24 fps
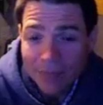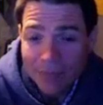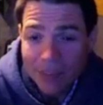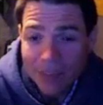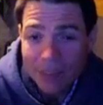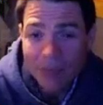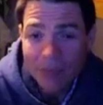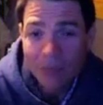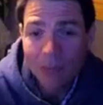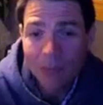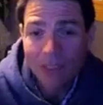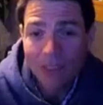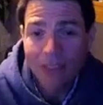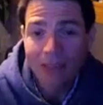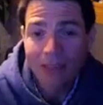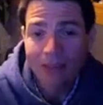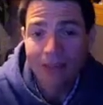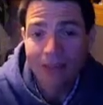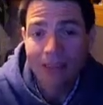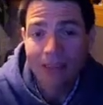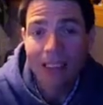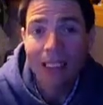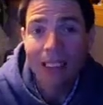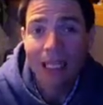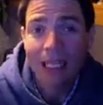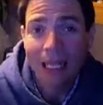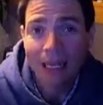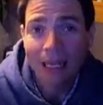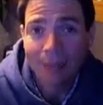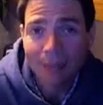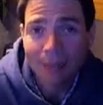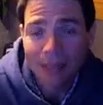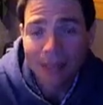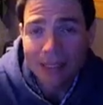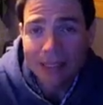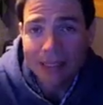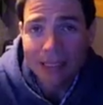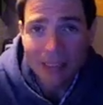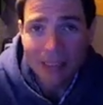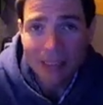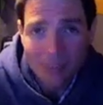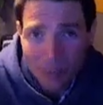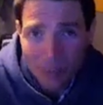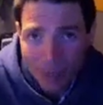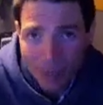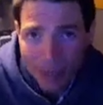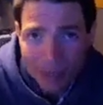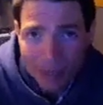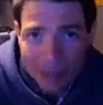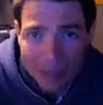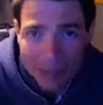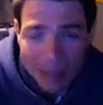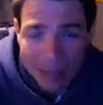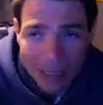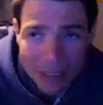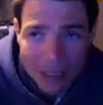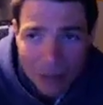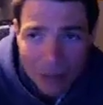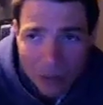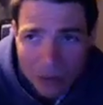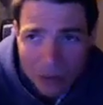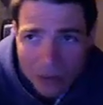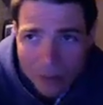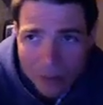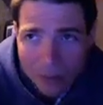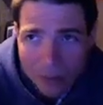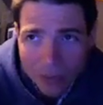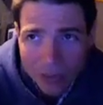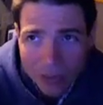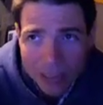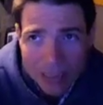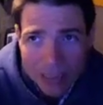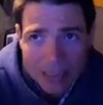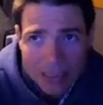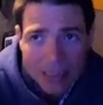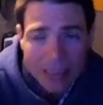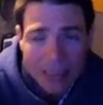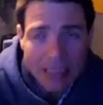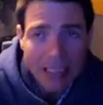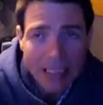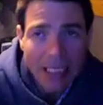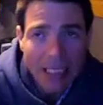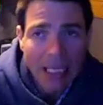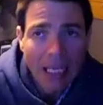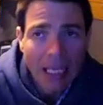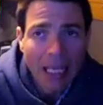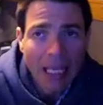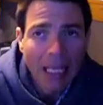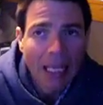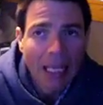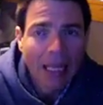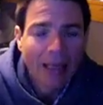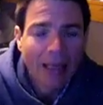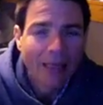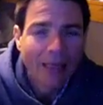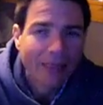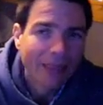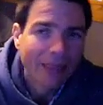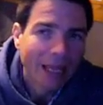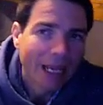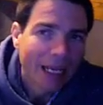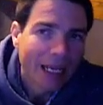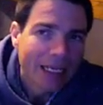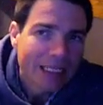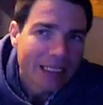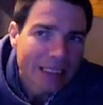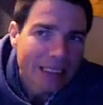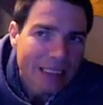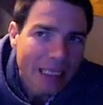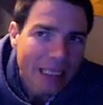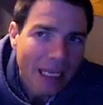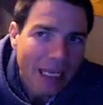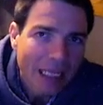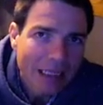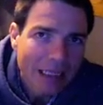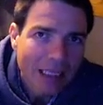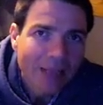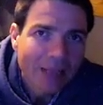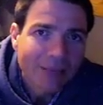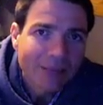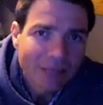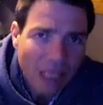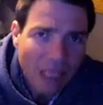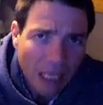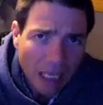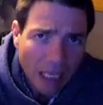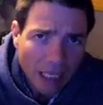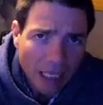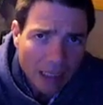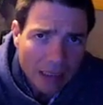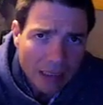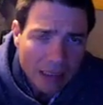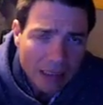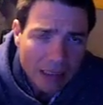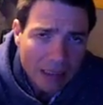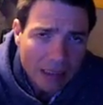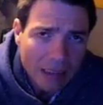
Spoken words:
So what did happen is I went and I told the priest that I love God